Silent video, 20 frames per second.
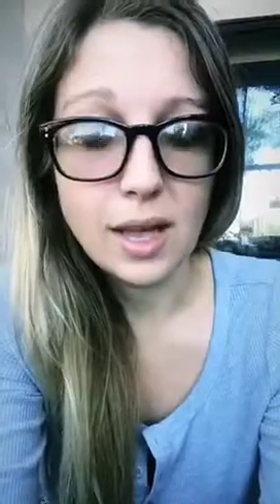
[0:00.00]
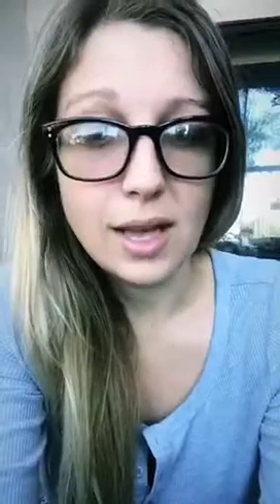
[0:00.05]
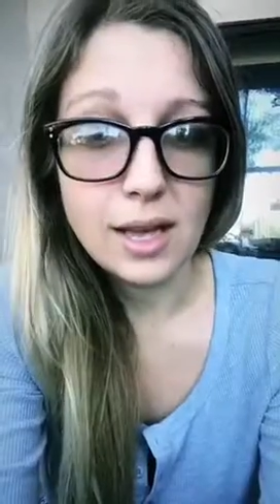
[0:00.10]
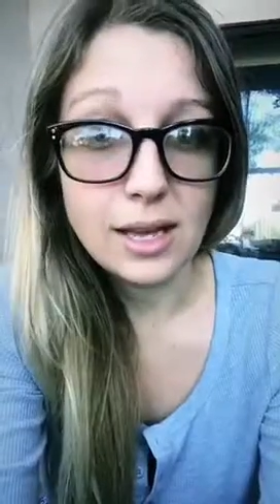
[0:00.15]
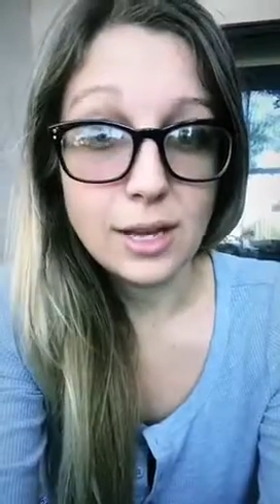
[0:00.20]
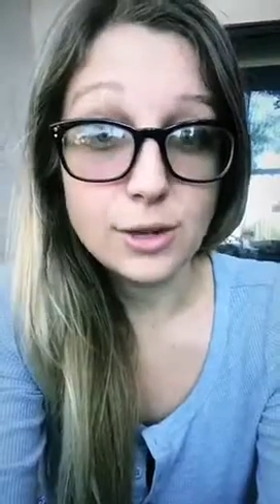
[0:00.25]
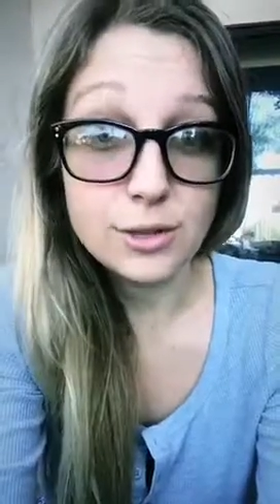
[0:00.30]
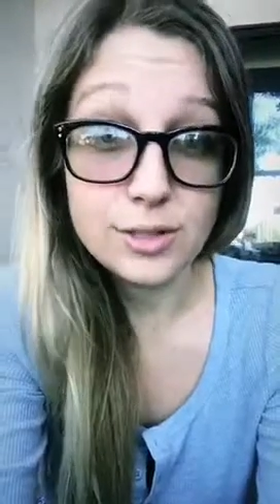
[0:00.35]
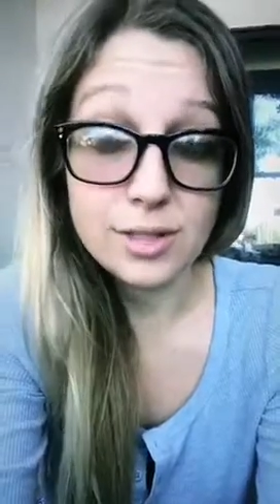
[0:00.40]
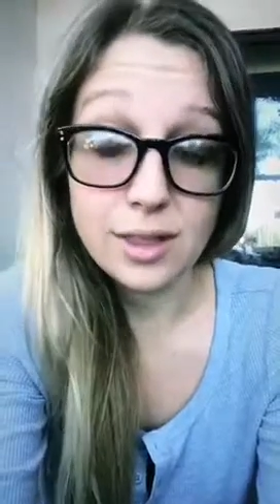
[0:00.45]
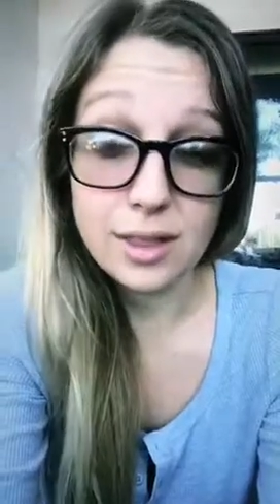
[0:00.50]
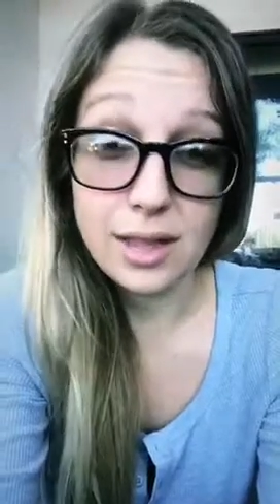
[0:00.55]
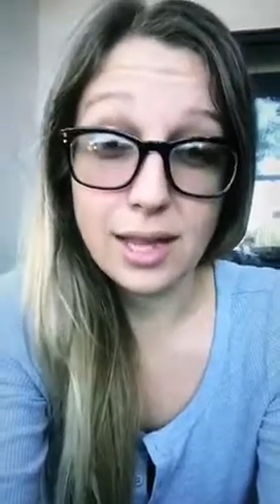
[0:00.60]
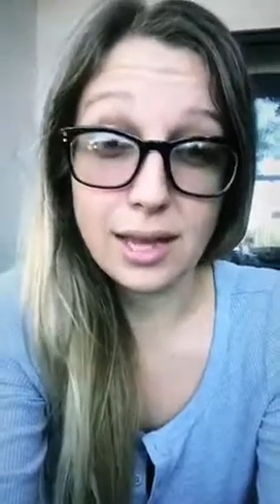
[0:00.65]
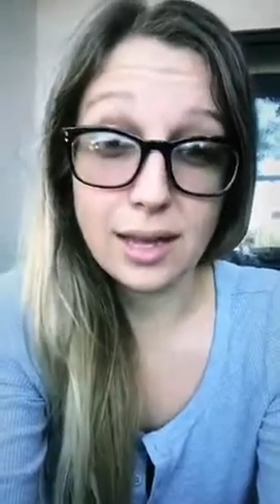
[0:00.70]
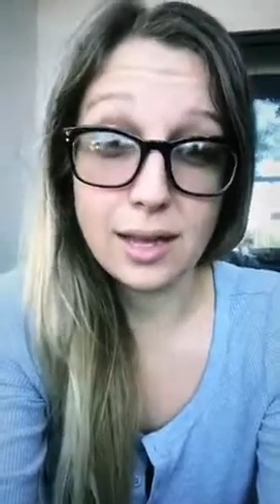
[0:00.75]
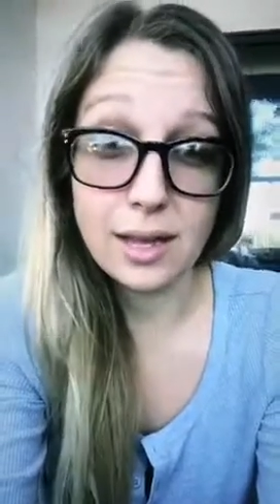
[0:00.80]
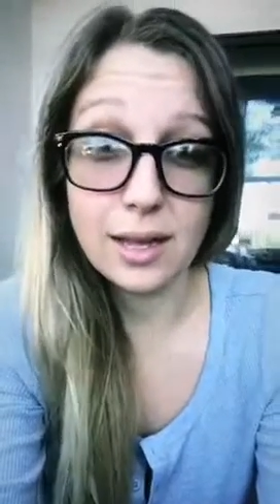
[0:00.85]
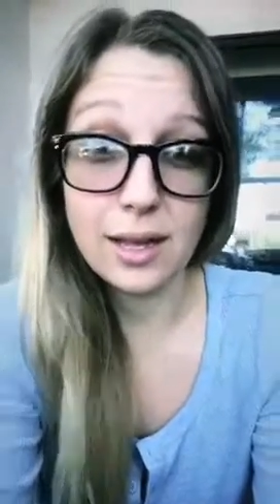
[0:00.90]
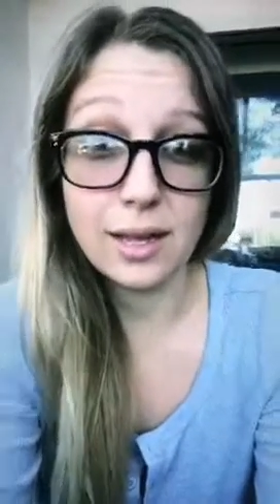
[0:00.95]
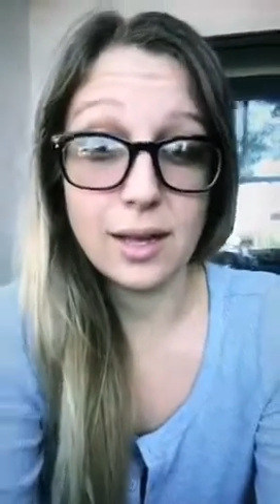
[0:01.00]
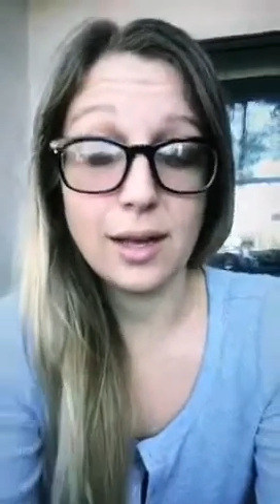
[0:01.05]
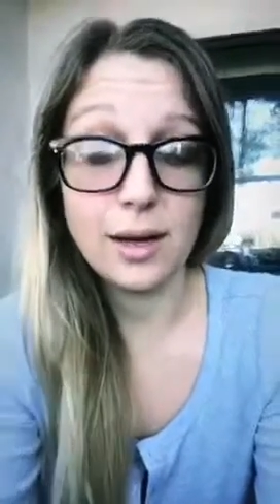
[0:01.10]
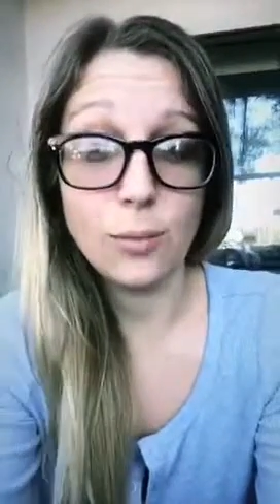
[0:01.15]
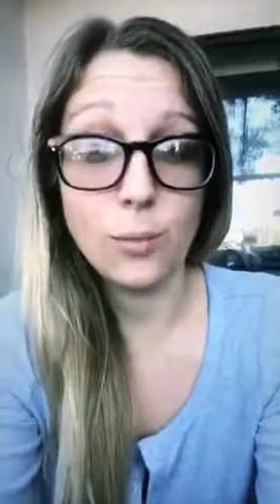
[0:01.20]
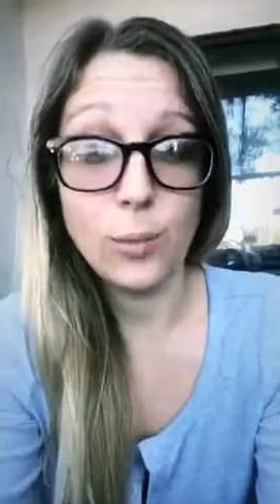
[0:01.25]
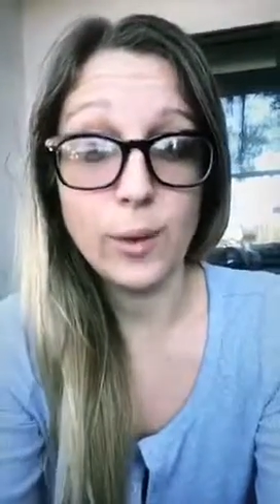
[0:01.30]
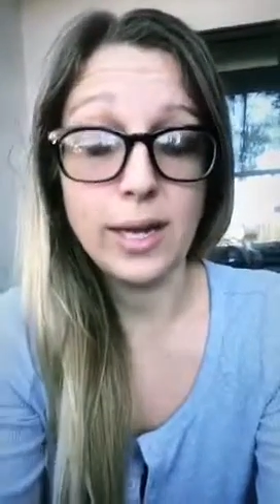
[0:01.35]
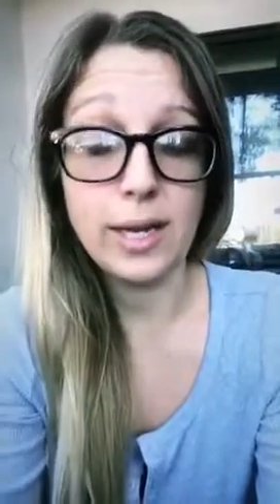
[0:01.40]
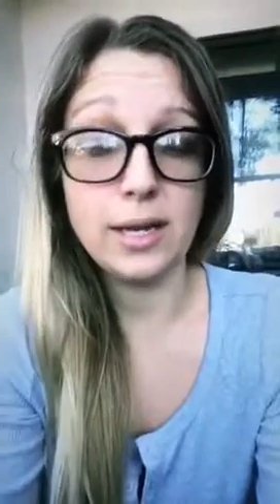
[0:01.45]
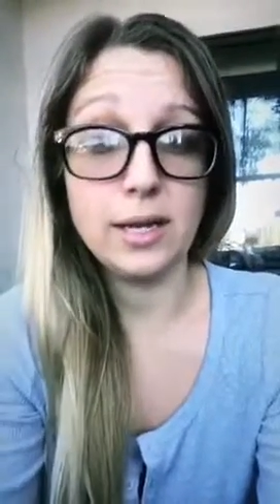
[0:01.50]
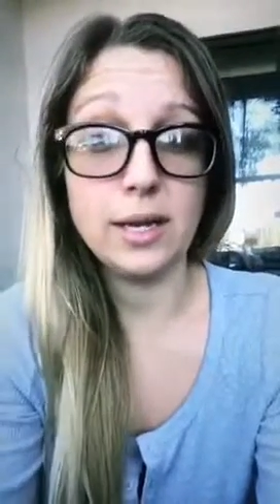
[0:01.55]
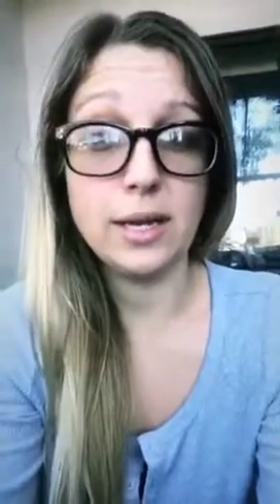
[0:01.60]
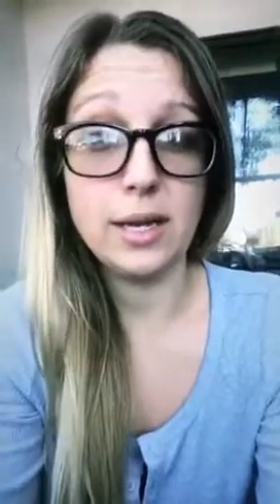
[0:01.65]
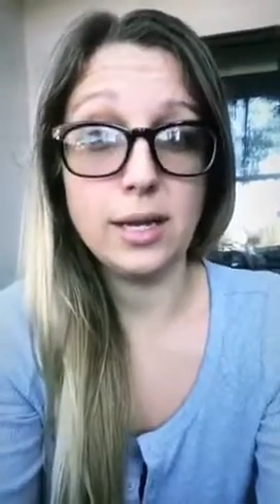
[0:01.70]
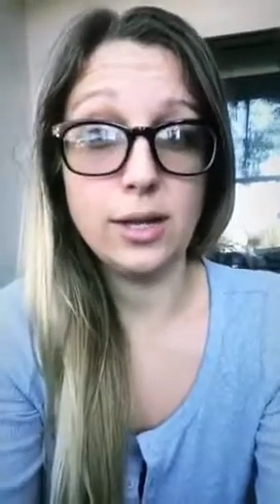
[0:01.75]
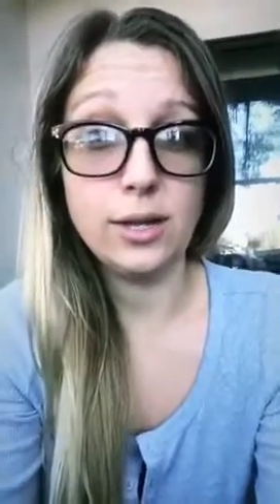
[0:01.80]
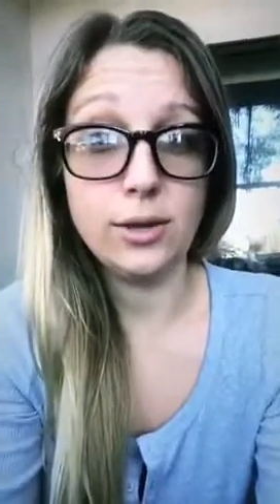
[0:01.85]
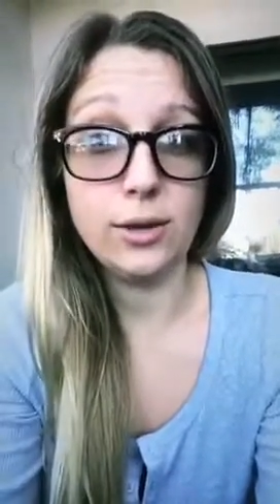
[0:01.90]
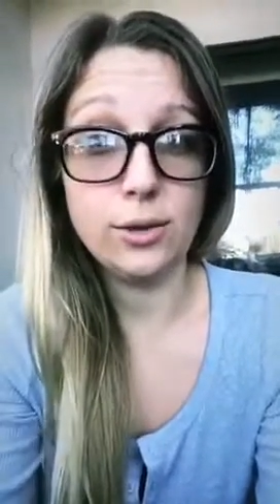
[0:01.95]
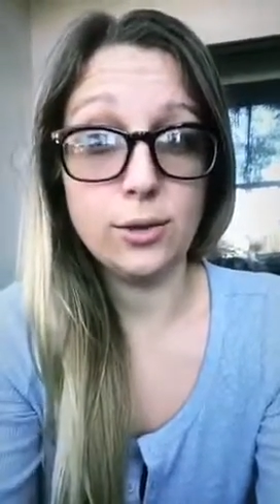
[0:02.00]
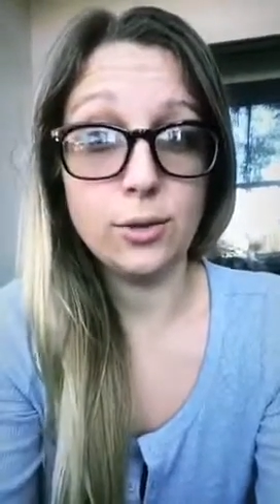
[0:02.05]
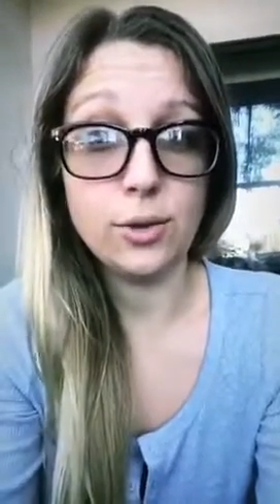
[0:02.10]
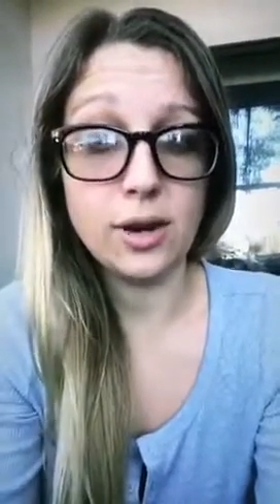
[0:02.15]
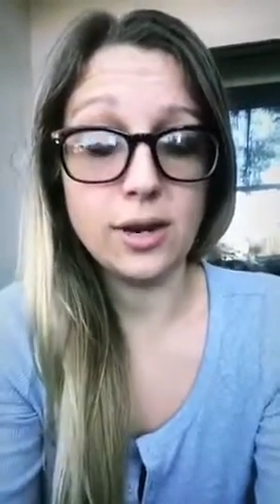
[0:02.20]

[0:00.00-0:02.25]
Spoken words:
Here's the thing. When you